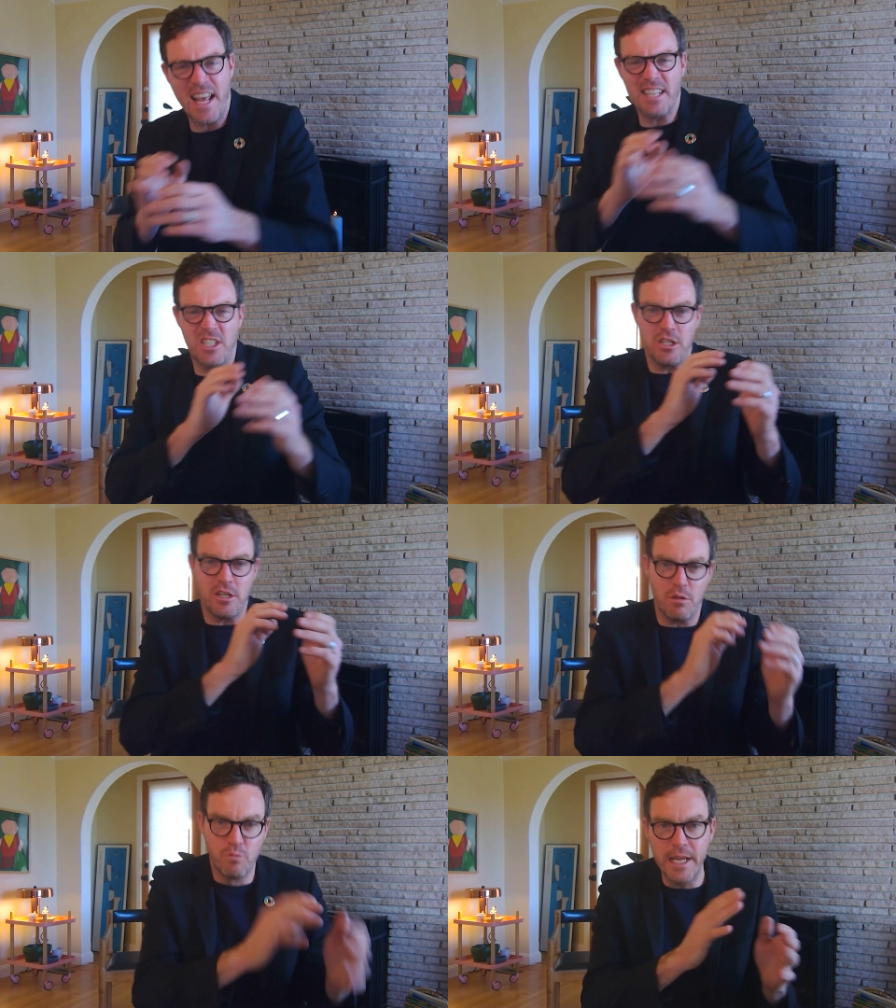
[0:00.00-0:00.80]

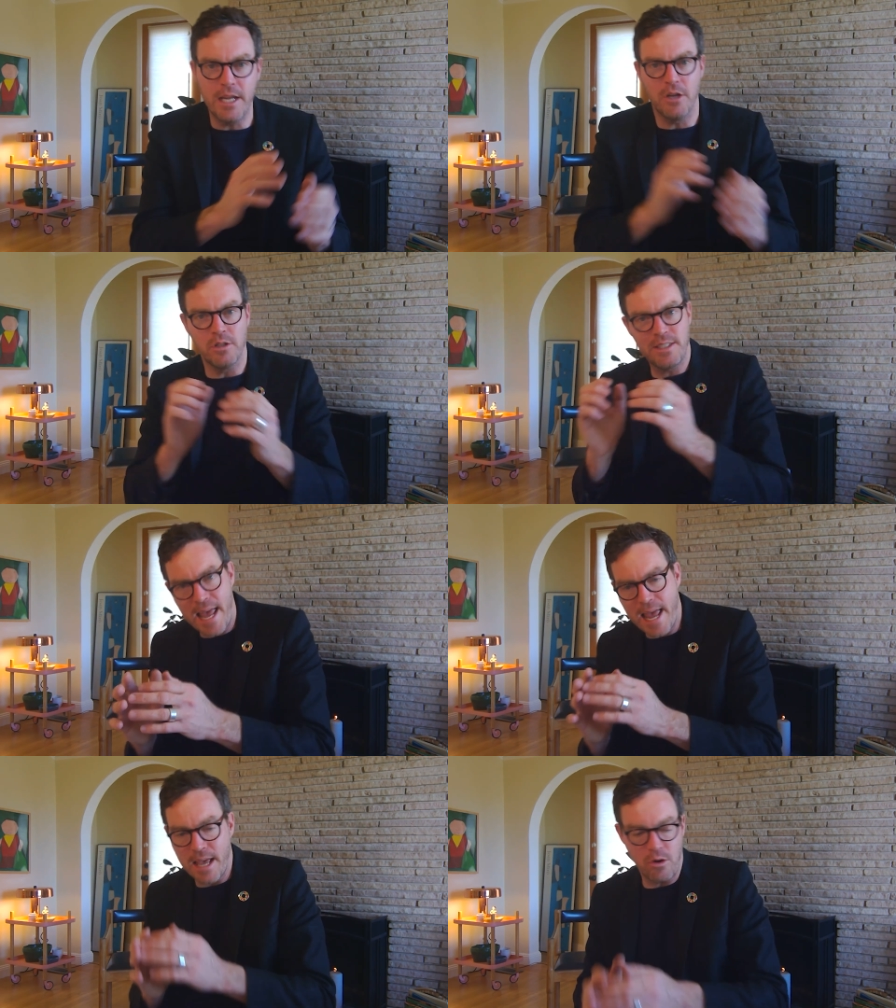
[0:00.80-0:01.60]
SDG 3 or
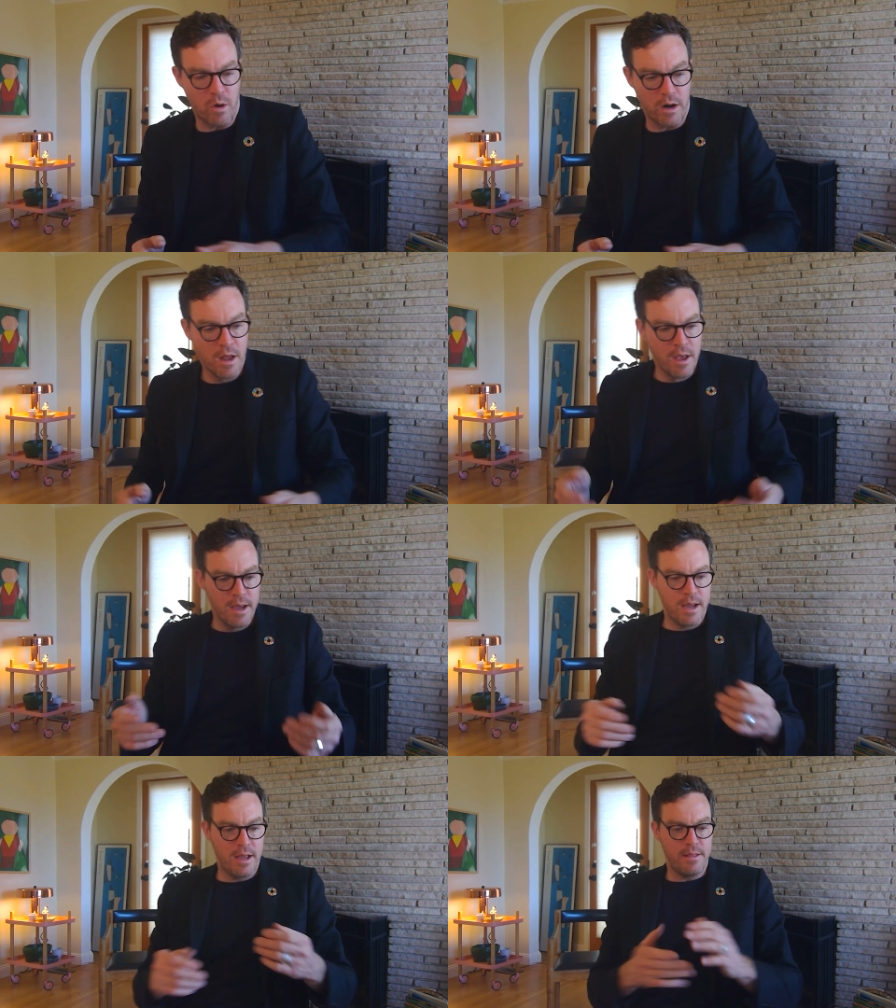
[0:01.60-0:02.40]
10, or
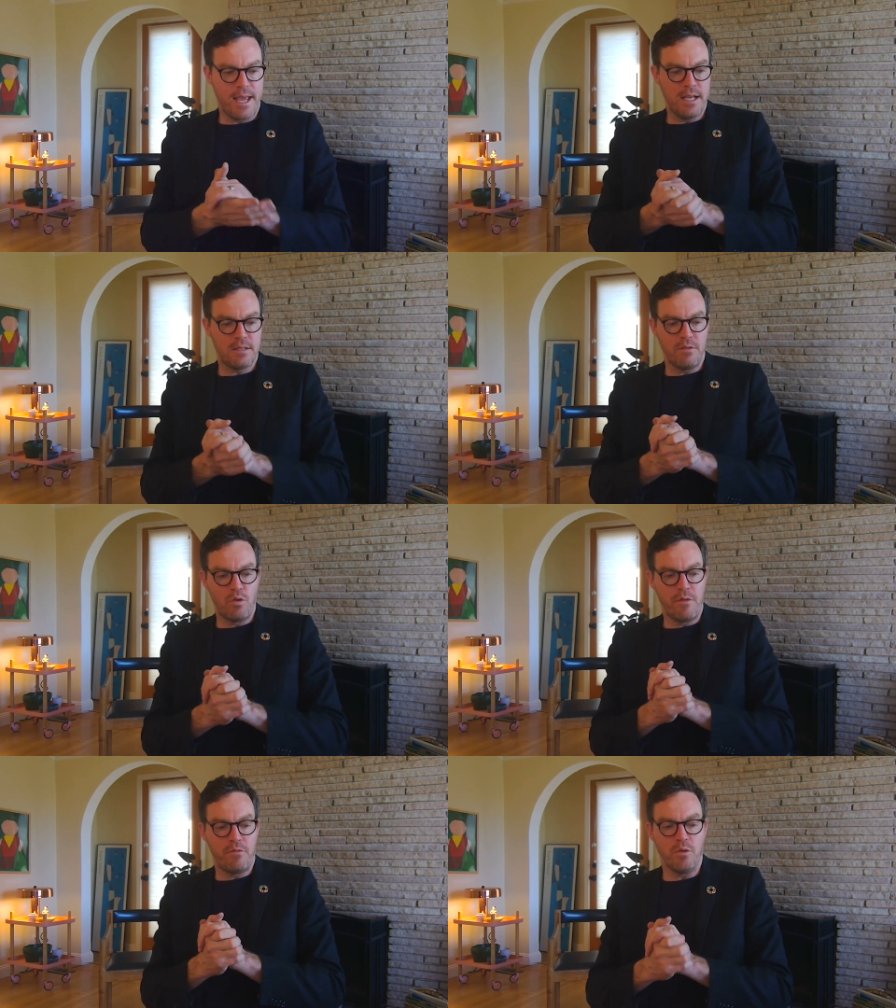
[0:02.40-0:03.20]
in the case of
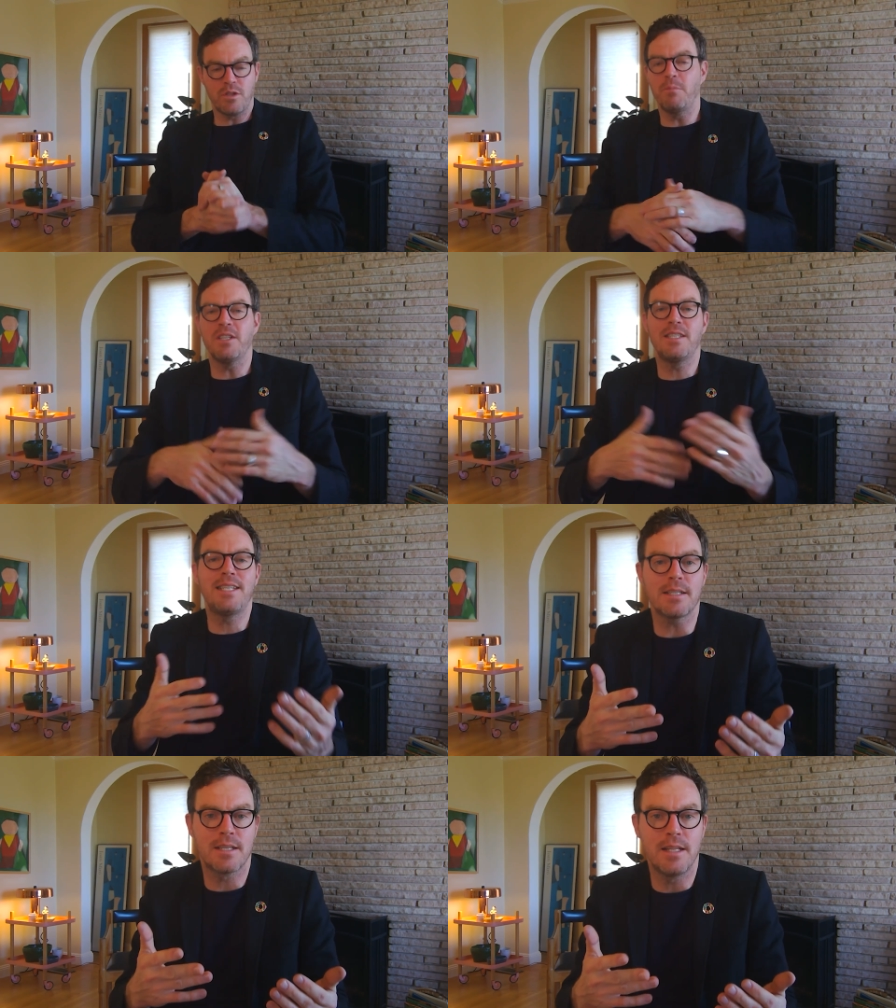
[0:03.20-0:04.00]
Grundfos, number
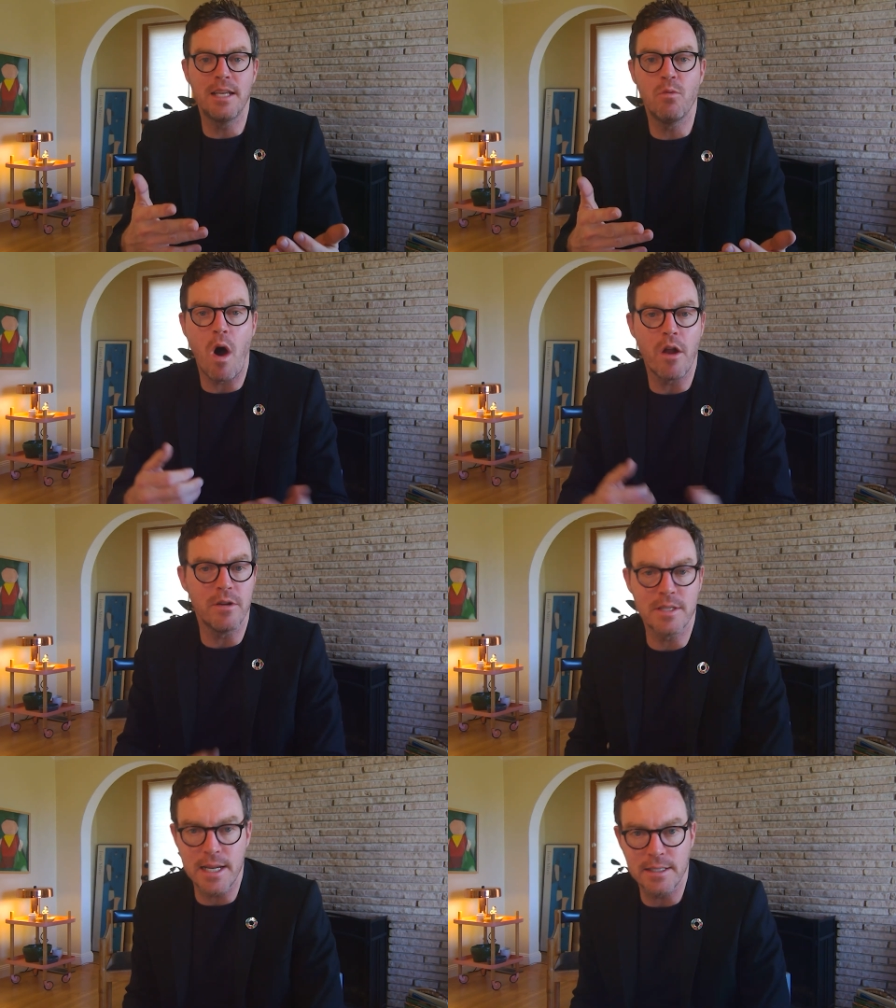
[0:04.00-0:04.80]
6, clean water
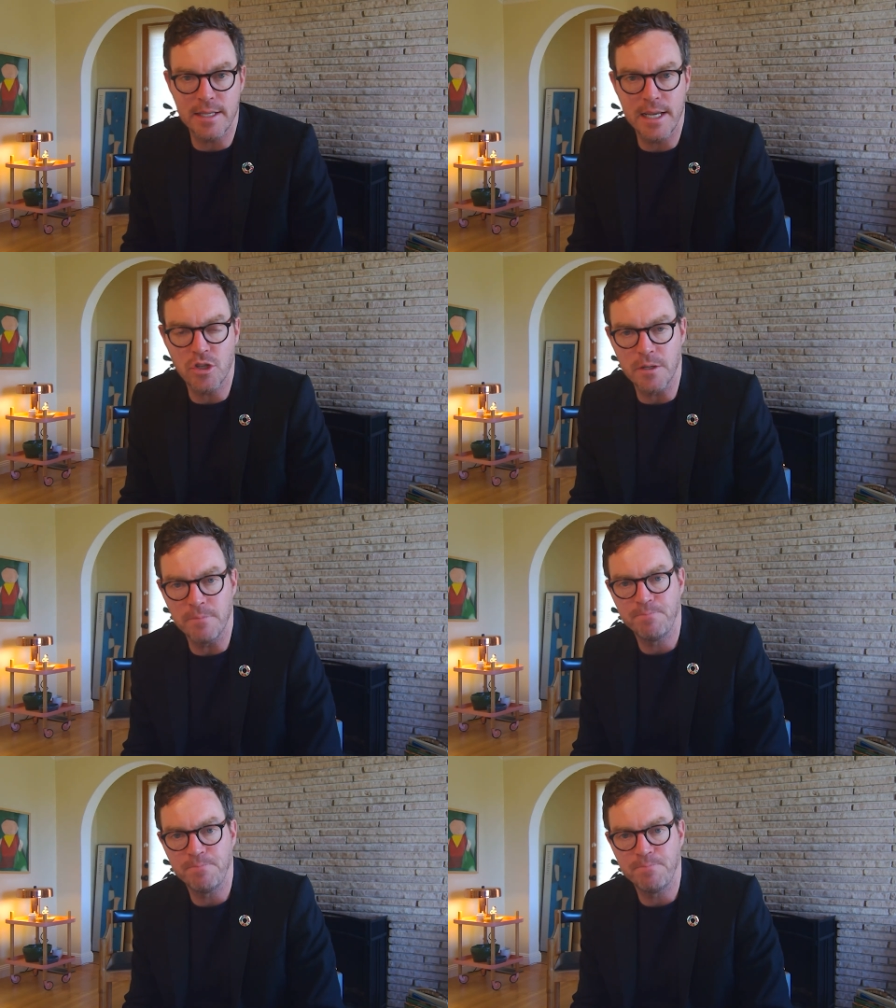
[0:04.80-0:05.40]
and sanitation,